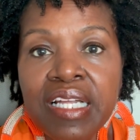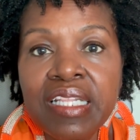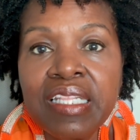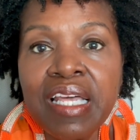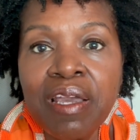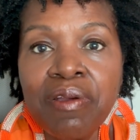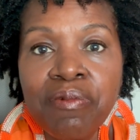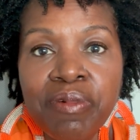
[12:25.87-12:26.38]

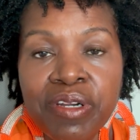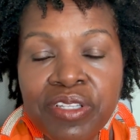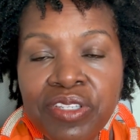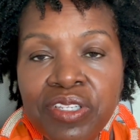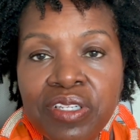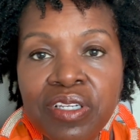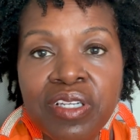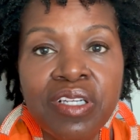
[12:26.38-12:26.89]
They want
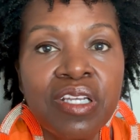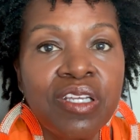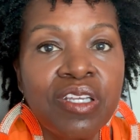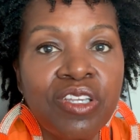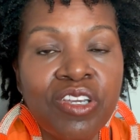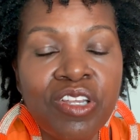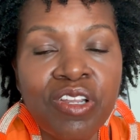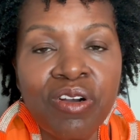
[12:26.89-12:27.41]
to,
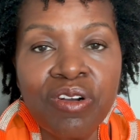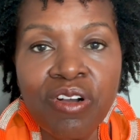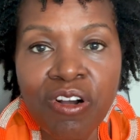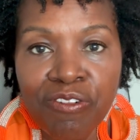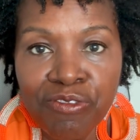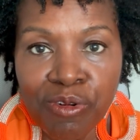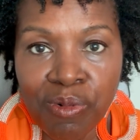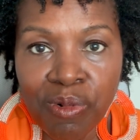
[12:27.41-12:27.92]
you know, go
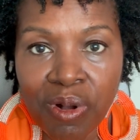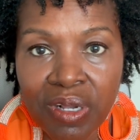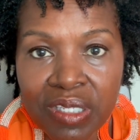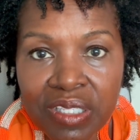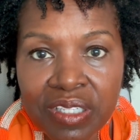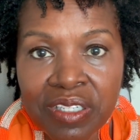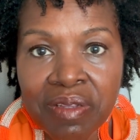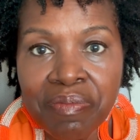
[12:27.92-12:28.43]
for
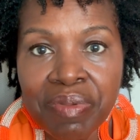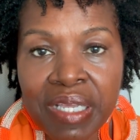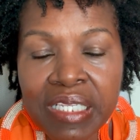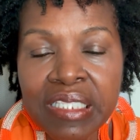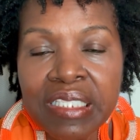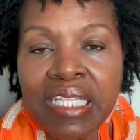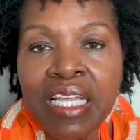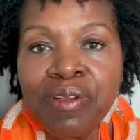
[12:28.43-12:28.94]
walks on the
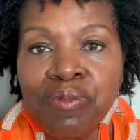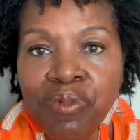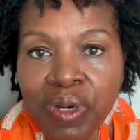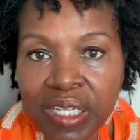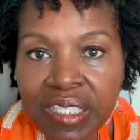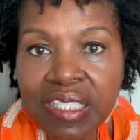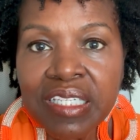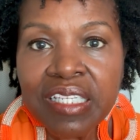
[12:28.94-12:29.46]
beach. They
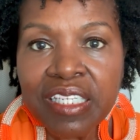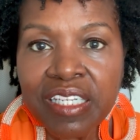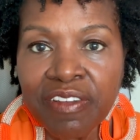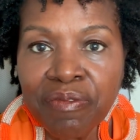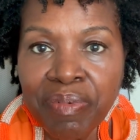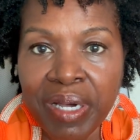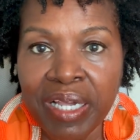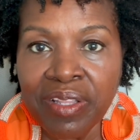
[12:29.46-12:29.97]
want to
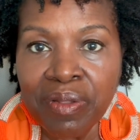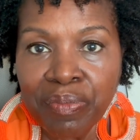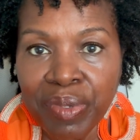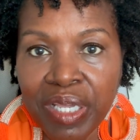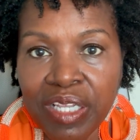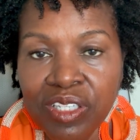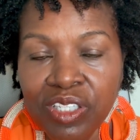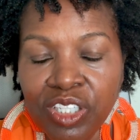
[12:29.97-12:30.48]
live by the
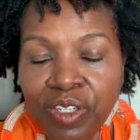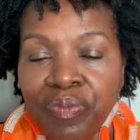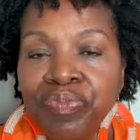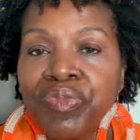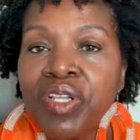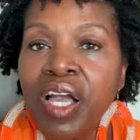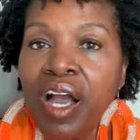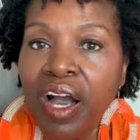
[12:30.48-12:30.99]
beach.
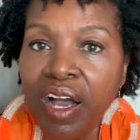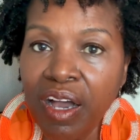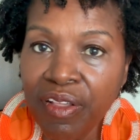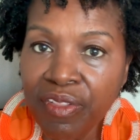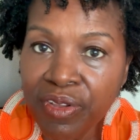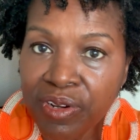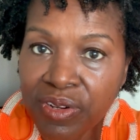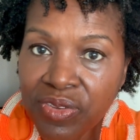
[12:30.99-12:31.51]

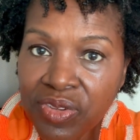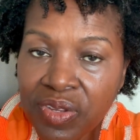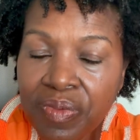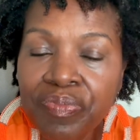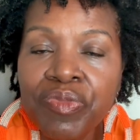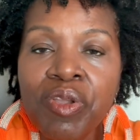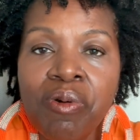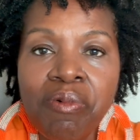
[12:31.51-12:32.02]

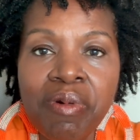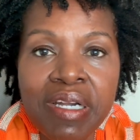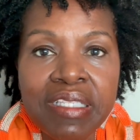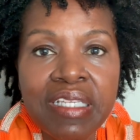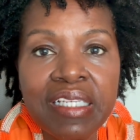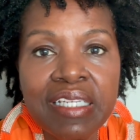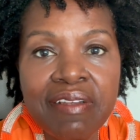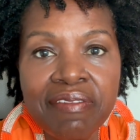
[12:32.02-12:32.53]
Others want
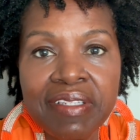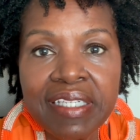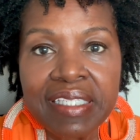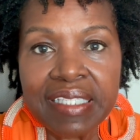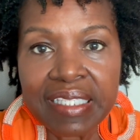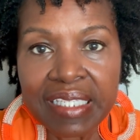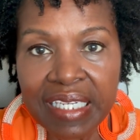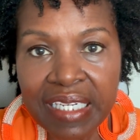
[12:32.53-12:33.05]
to live in the
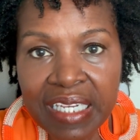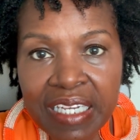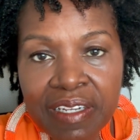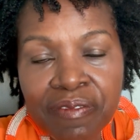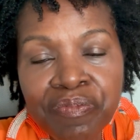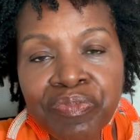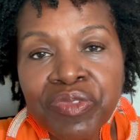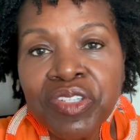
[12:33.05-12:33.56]

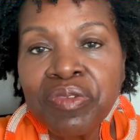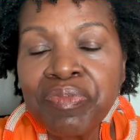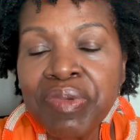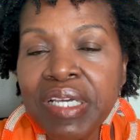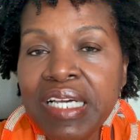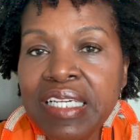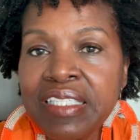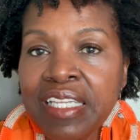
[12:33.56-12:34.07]
city
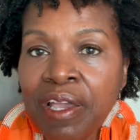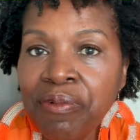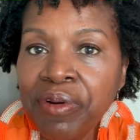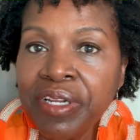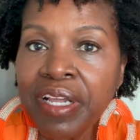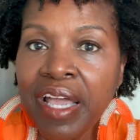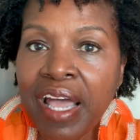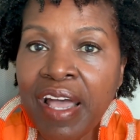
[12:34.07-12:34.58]
because they
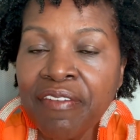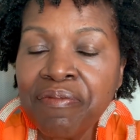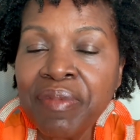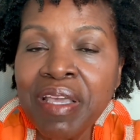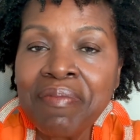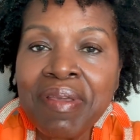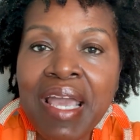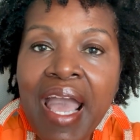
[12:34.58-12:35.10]
want to have
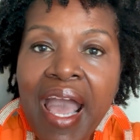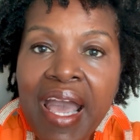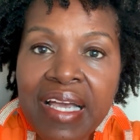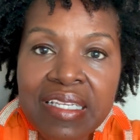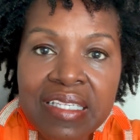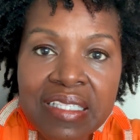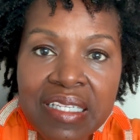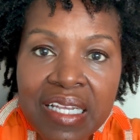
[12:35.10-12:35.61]
maybe
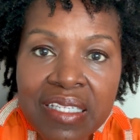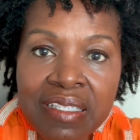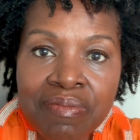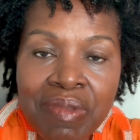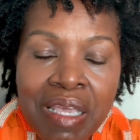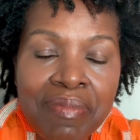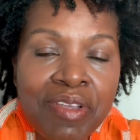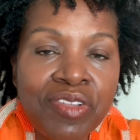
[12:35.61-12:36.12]
access
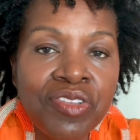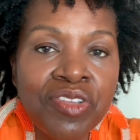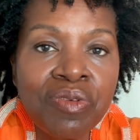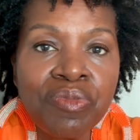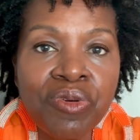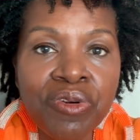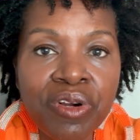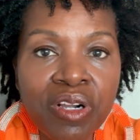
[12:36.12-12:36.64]
maybe to
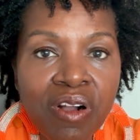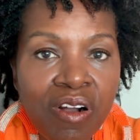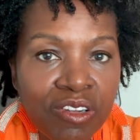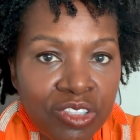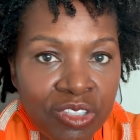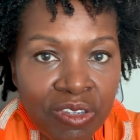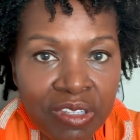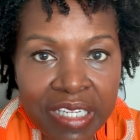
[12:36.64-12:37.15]
more
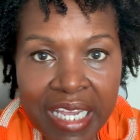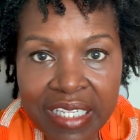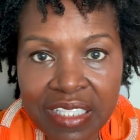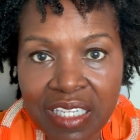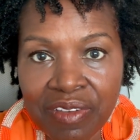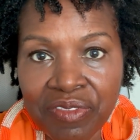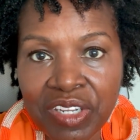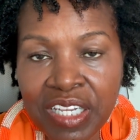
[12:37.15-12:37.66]
cultural
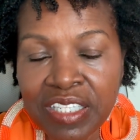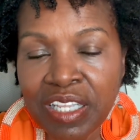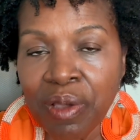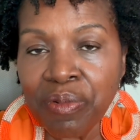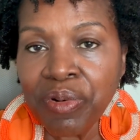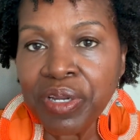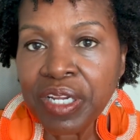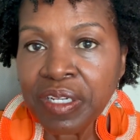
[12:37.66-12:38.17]
activities. They
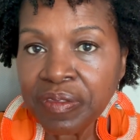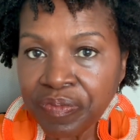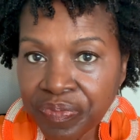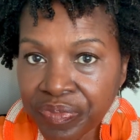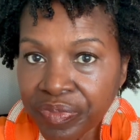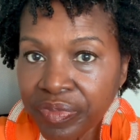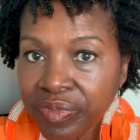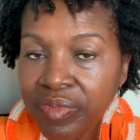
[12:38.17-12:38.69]
want to
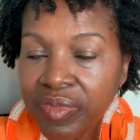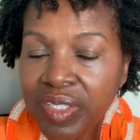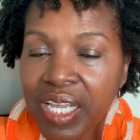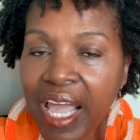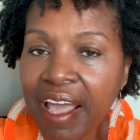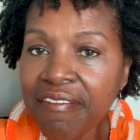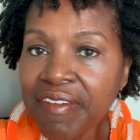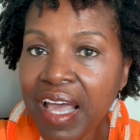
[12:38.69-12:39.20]

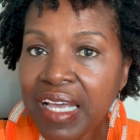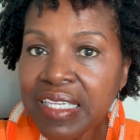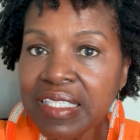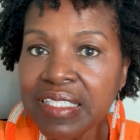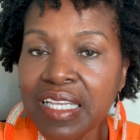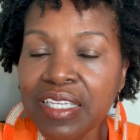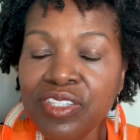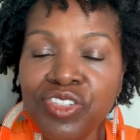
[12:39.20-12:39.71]
have
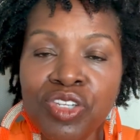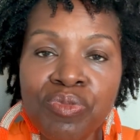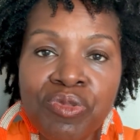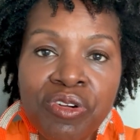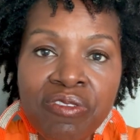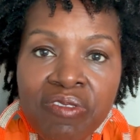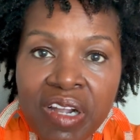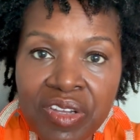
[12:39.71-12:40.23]
access to
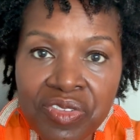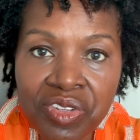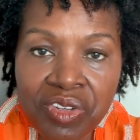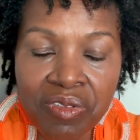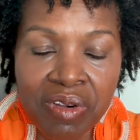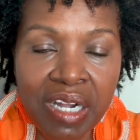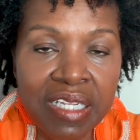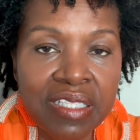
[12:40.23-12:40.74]
more
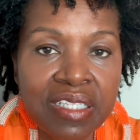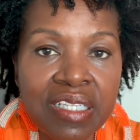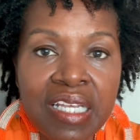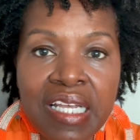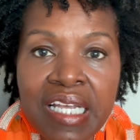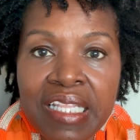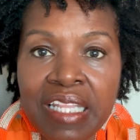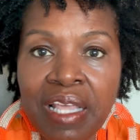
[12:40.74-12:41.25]
restaurants.
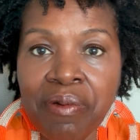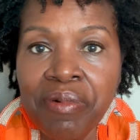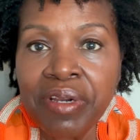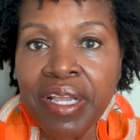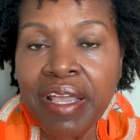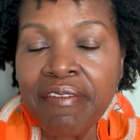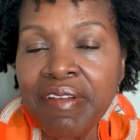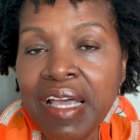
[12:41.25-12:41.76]
They want
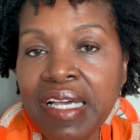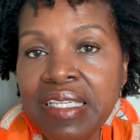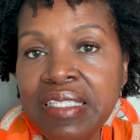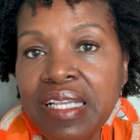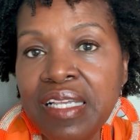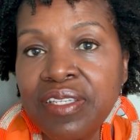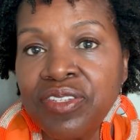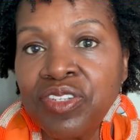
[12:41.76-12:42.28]
to have
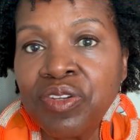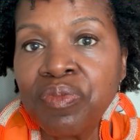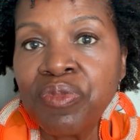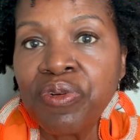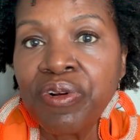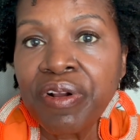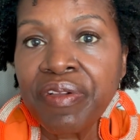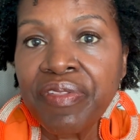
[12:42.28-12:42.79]
access to
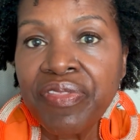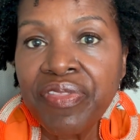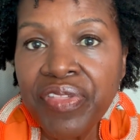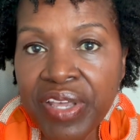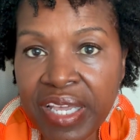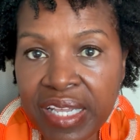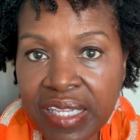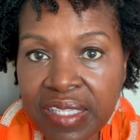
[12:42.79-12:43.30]
more
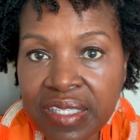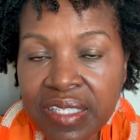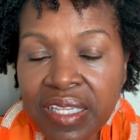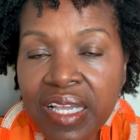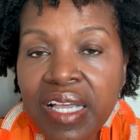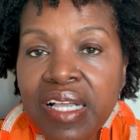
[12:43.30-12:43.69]
things.